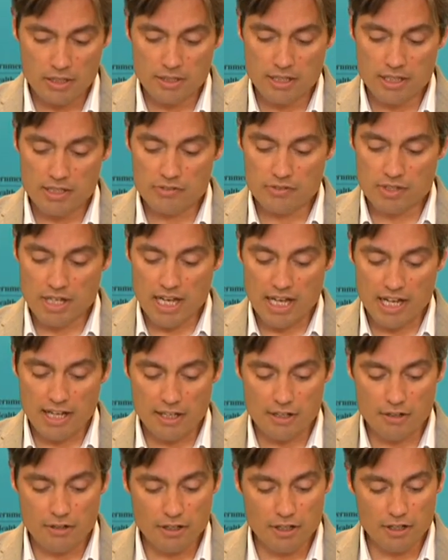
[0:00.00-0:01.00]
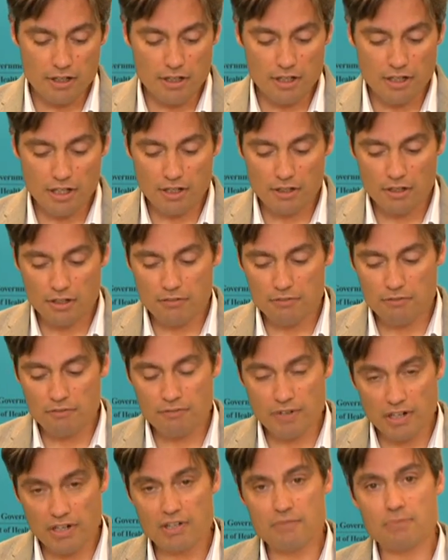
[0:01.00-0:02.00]
These are
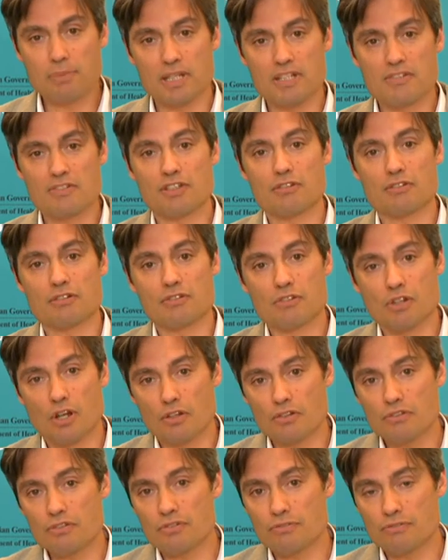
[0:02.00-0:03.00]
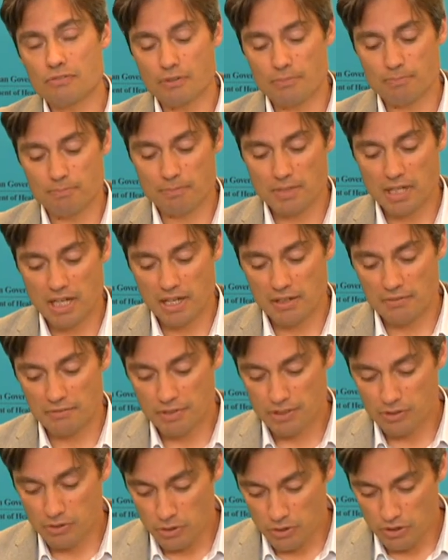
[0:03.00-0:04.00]
very pleasing results from uh,
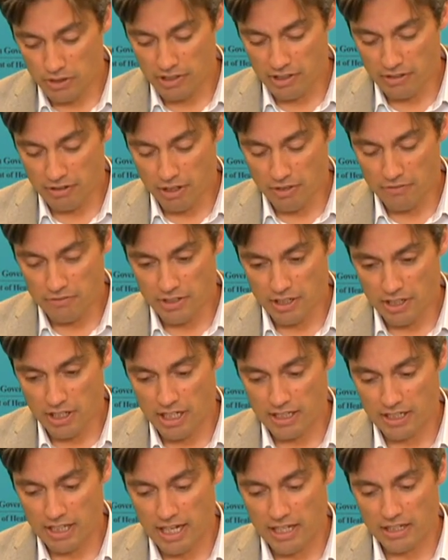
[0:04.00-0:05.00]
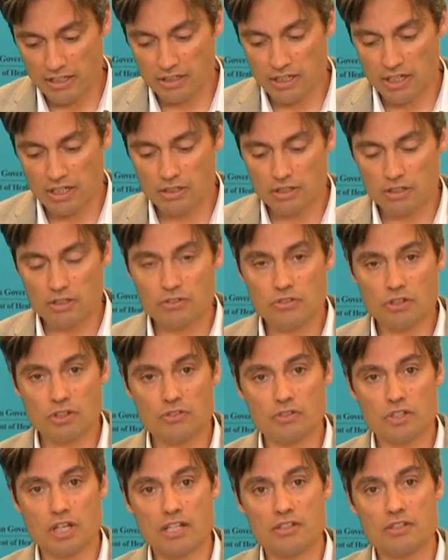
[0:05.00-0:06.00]
Victoria overnight and
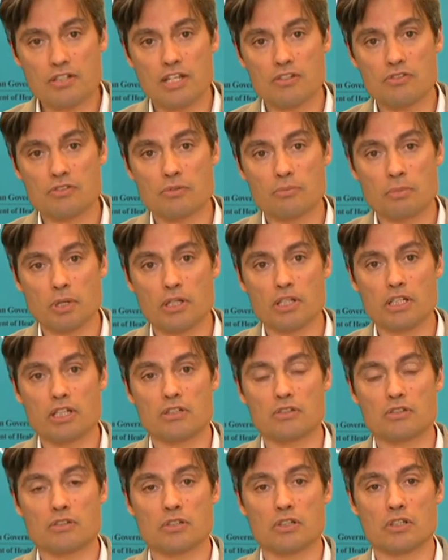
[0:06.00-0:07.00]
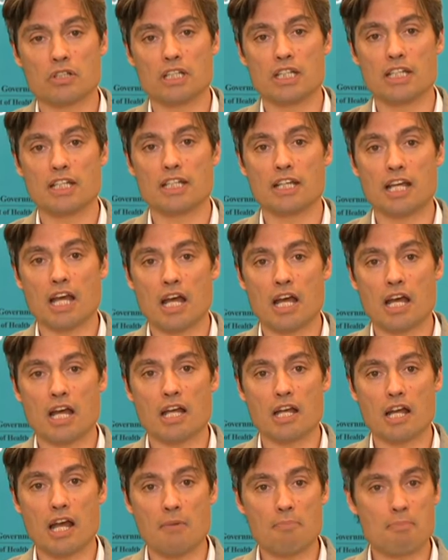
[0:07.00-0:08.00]
just a testimony to the uh,
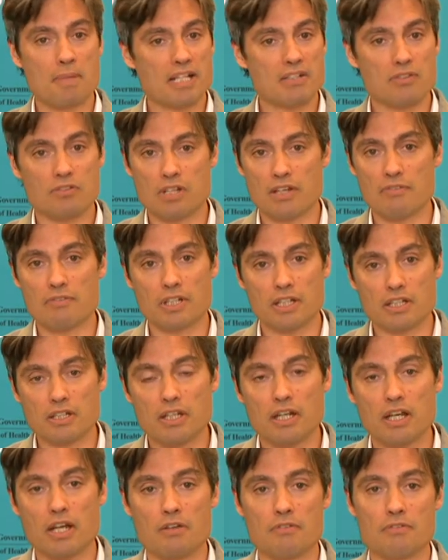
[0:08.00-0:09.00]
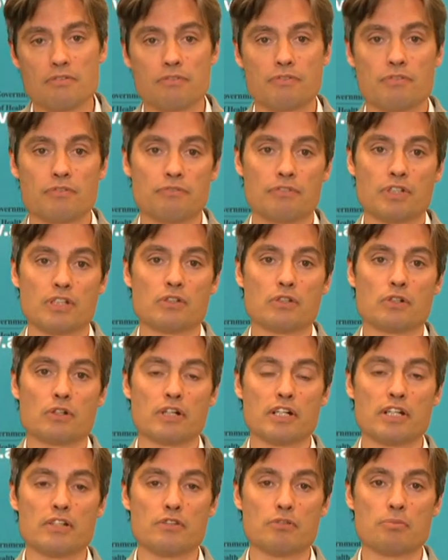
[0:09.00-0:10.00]
immense effort of
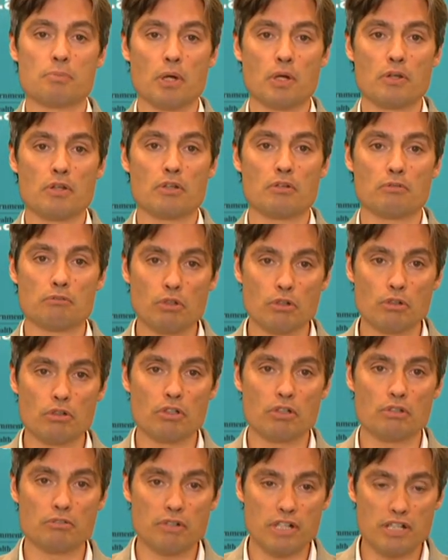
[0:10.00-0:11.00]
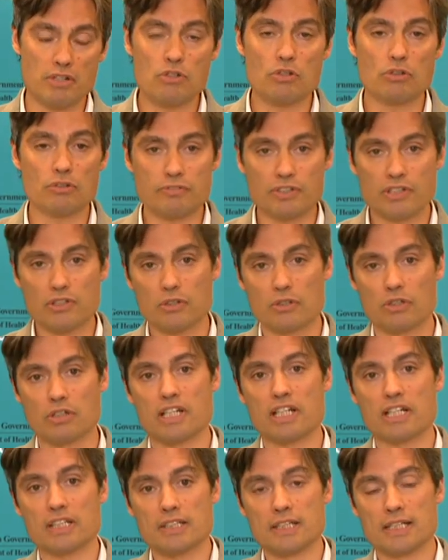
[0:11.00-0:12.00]
Victorians, both in rural and regional
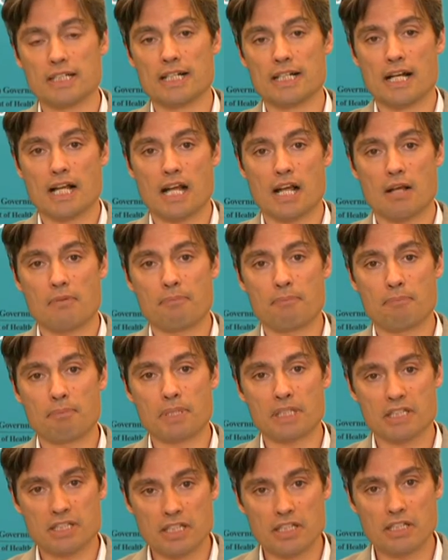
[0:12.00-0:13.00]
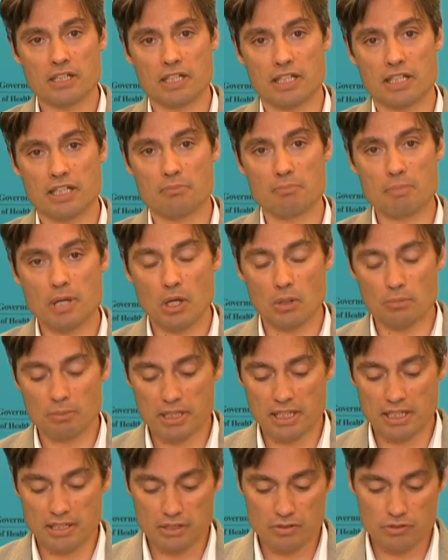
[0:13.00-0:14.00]
Victoria, um, particularly in
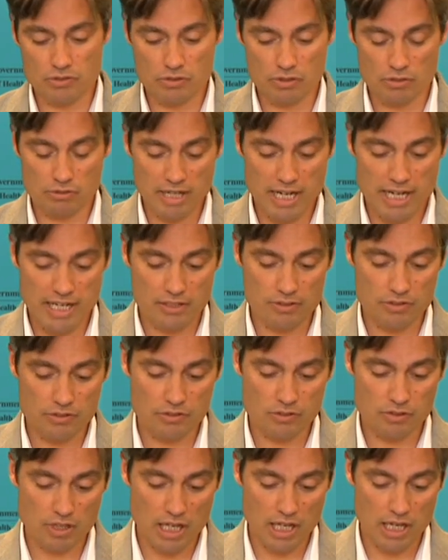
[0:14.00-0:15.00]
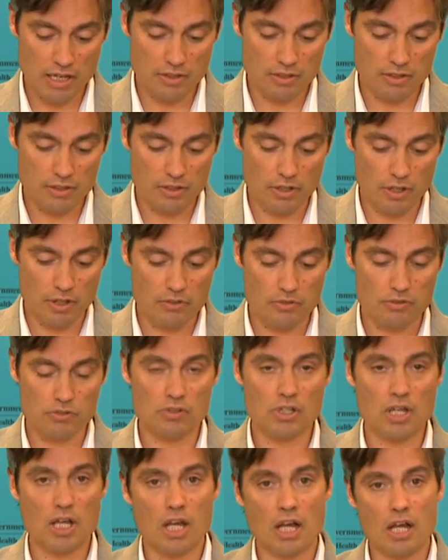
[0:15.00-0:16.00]
Melbourne and its surrounds, uh,
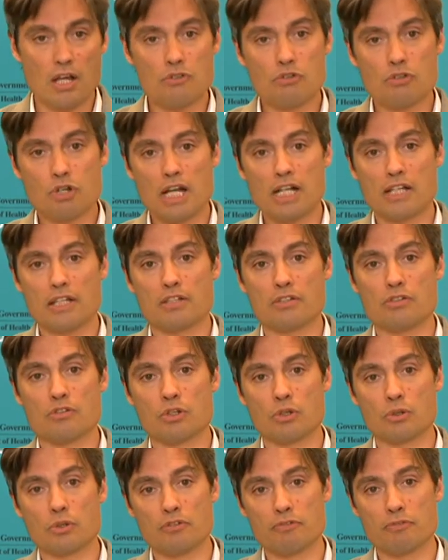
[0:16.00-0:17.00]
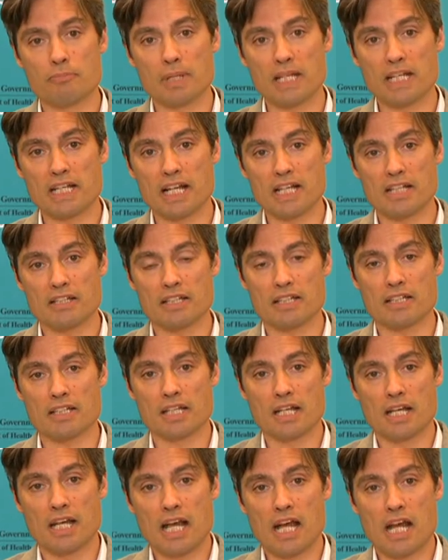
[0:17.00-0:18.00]
those Australians who have been under
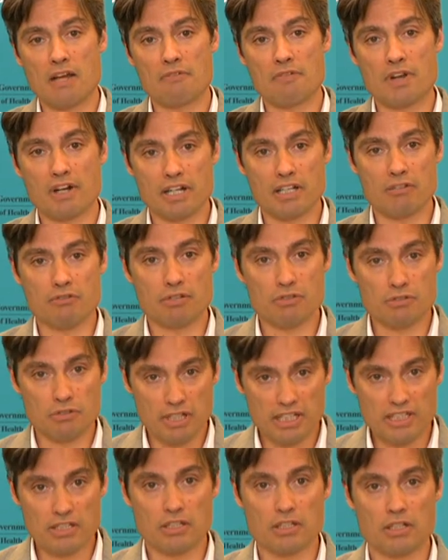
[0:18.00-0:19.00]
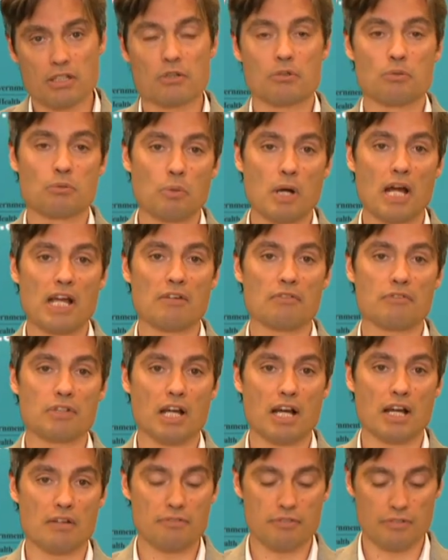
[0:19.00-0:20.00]
a very restricted way of
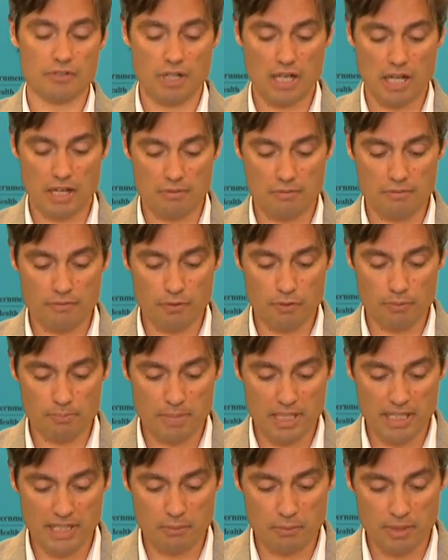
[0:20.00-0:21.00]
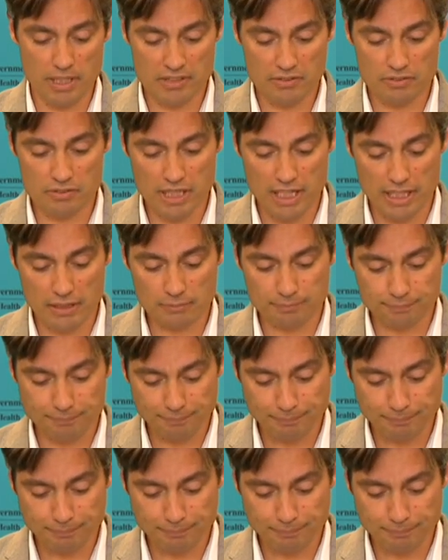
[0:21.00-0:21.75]
life um, for many weeks now